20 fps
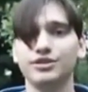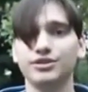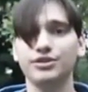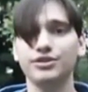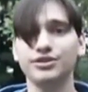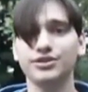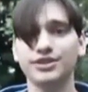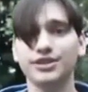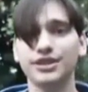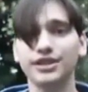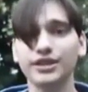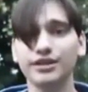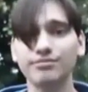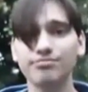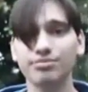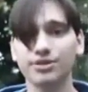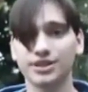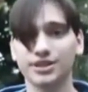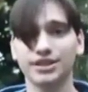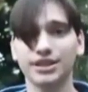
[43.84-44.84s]
So your
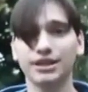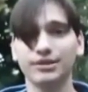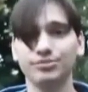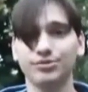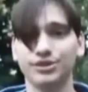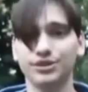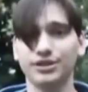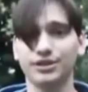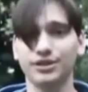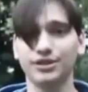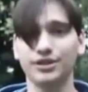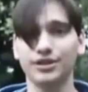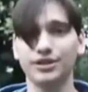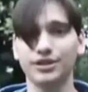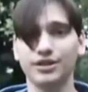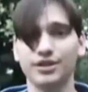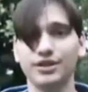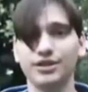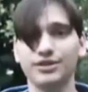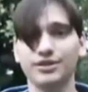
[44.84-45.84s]
second best option
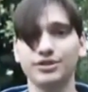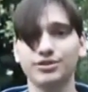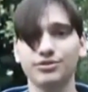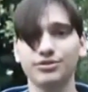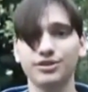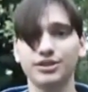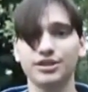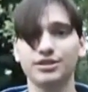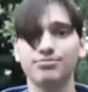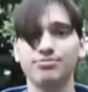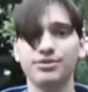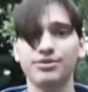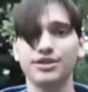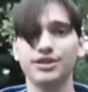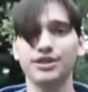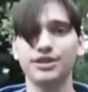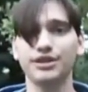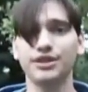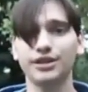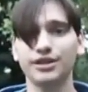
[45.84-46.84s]
is going to
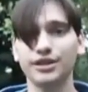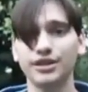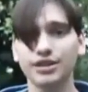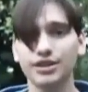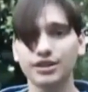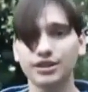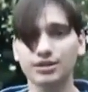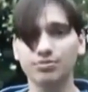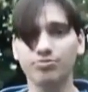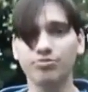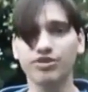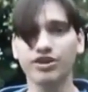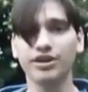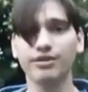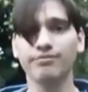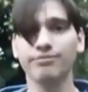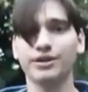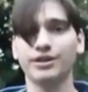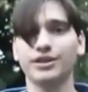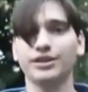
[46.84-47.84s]
be to
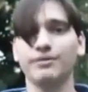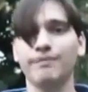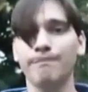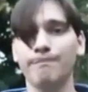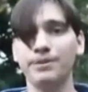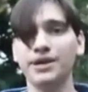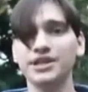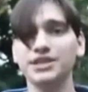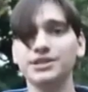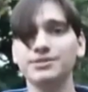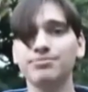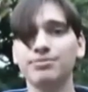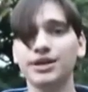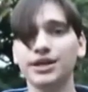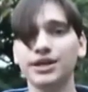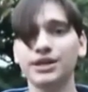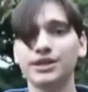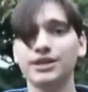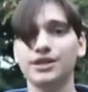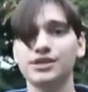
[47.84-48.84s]
bring about the best
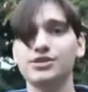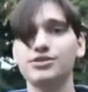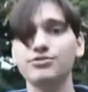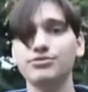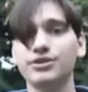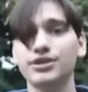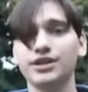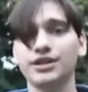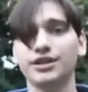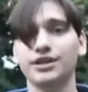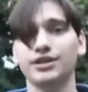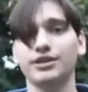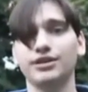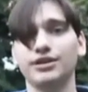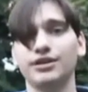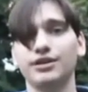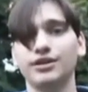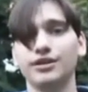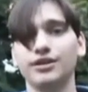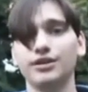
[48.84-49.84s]
mind that you
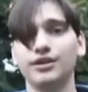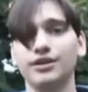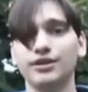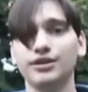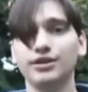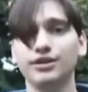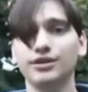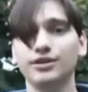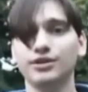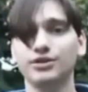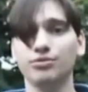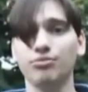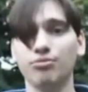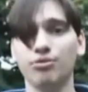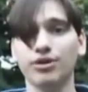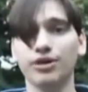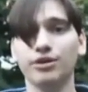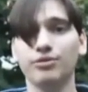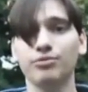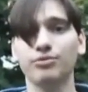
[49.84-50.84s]
can to
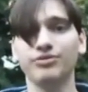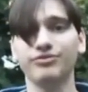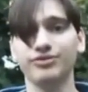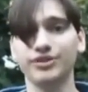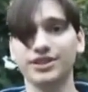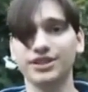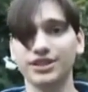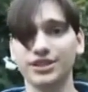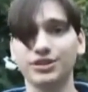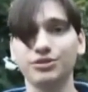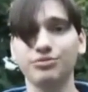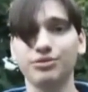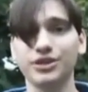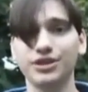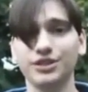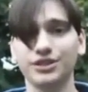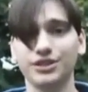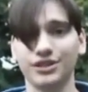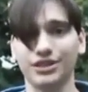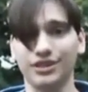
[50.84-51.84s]
work with the
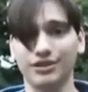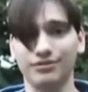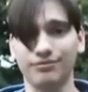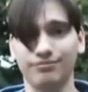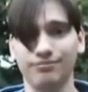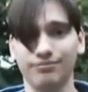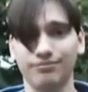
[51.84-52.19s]
situation.